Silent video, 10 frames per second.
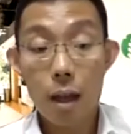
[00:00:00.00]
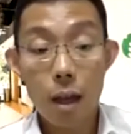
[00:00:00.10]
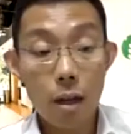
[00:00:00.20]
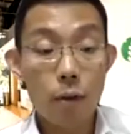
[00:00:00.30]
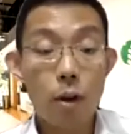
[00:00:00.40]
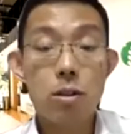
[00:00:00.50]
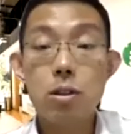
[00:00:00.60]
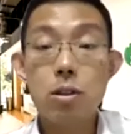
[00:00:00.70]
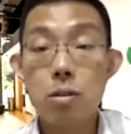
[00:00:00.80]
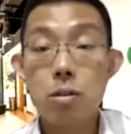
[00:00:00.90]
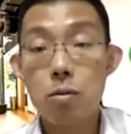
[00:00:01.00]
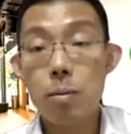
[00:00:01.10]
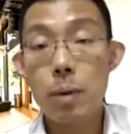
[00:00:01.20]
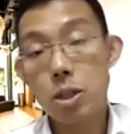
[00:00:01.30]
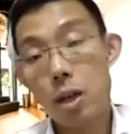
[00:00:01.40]
And of course, this is too
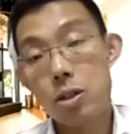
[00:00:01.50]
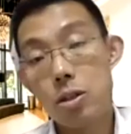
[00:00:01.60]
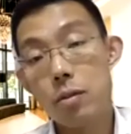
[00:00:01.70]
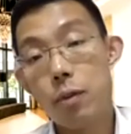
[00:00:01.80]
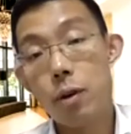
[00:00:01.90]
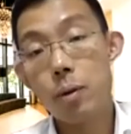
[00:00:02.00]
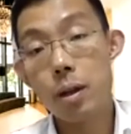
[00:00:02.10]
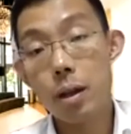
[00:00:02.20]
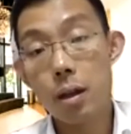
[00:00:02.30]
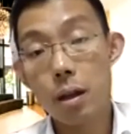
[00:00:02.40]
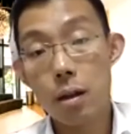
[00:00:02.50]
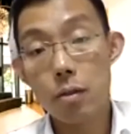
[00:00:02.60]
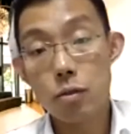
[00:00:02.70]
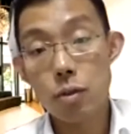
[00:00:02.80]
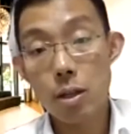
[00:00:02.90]
much arching forward, okay? A lot of
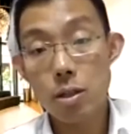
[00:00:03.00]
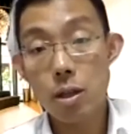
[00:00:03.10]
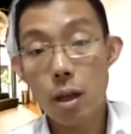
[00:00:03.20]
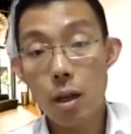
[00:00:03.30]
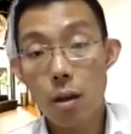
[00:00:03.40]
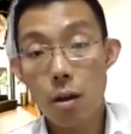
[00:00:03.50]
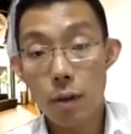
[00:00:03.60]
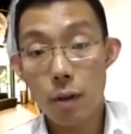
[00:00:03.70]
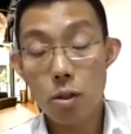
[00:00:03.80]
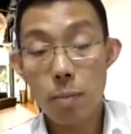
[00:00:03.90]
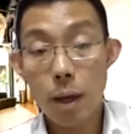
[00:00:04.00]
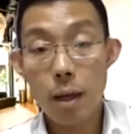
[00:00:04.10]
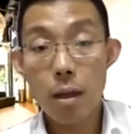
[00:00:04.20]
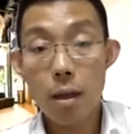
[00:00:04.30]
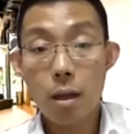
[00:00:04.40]
stress over the
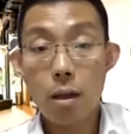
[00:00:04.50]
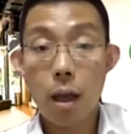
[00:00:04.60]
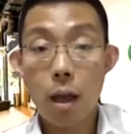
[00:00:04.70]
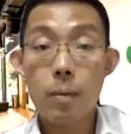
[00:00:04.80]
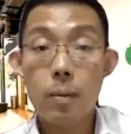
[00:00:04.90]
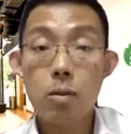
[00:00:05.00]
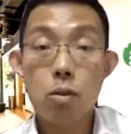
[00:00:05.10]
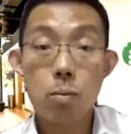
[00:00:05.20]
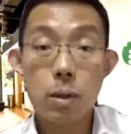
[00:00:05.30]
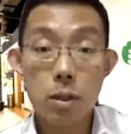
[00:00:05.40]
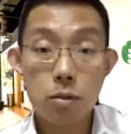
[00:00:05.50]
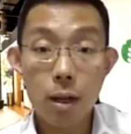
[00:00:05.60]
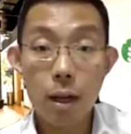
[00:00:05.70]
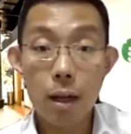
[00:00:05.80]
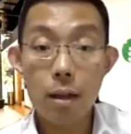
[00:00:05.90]
spine, okay? So it should be a
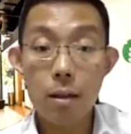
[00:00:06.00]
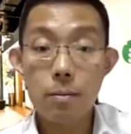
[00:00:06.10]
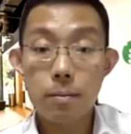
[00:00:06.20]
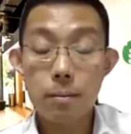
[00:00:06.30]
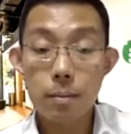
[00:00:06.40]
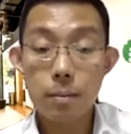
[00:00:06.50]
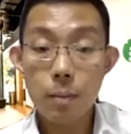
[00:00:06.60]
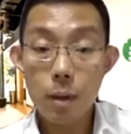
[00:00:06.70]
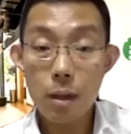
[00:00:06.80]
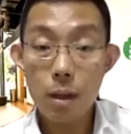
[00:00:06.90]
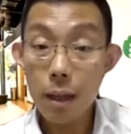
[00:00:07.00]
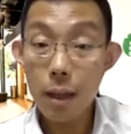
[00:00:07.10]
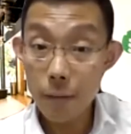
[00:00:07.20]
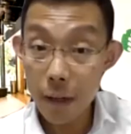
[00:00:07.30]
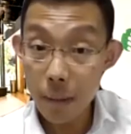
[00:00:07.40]
straight line.
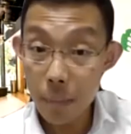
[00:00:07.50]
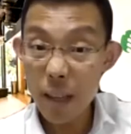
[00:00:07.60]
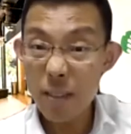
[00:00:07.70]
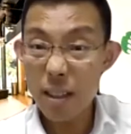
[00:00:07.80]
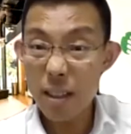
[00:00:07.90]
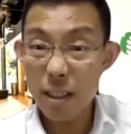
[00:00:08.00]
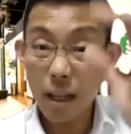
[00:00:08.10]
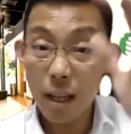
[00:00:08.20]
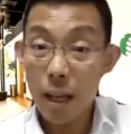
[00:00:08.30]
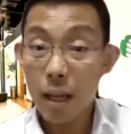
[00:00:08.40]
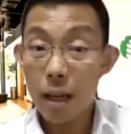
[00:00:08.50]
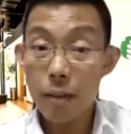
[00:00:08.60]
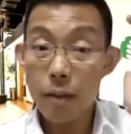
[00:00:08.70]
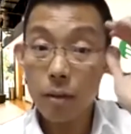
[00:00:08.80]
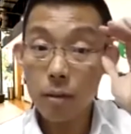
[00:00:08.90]
If need be,
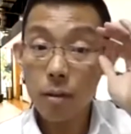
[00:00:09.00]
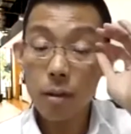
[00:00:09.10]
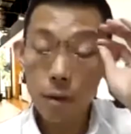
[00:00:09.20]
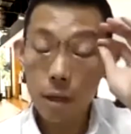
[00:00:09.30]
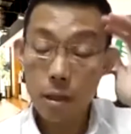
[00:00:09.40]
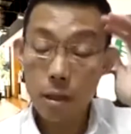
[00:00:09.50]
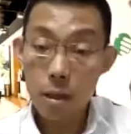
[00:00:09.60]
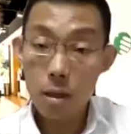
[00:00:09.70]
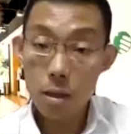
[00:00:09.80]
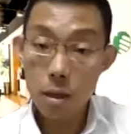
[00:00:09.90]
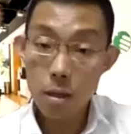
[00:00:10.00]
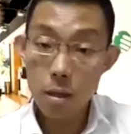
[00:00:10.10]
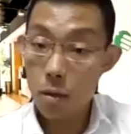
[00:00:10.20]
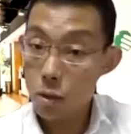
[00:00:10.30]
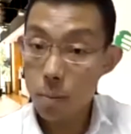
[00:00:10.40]
if there's
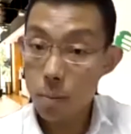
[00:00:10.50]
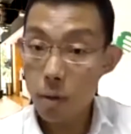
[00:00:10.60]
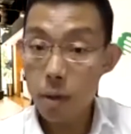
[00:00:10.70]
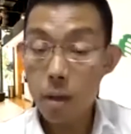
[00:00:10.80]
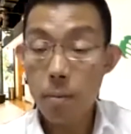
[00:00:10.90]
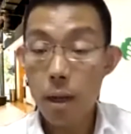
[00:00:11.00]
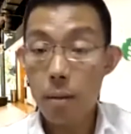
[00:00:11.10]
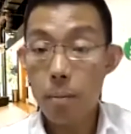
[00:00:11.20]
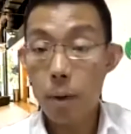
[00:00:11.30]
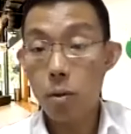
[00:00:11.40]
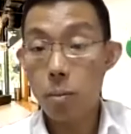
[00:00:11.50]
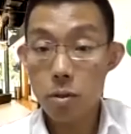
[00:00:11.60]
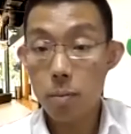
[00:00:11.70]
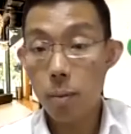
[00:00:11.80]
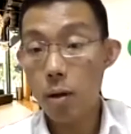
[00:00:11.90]
no support, you can buy a portable
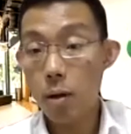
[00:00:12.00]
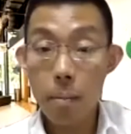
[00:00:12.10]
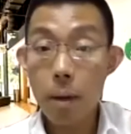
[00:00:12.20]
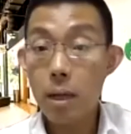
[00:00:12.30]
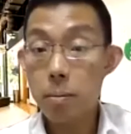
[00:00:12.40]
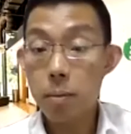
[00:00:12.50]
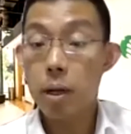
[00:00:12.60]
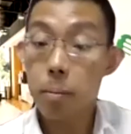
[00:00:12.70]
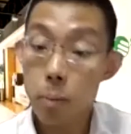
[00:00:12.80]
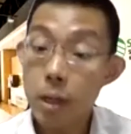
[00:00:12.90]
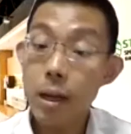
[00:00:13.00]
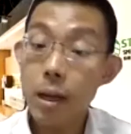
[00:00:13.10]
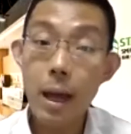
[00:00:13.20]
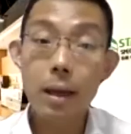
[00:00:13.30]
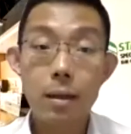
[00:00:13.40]
support, lumbar support, and put it at the
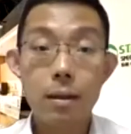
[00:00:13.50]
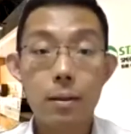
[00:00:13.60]
back.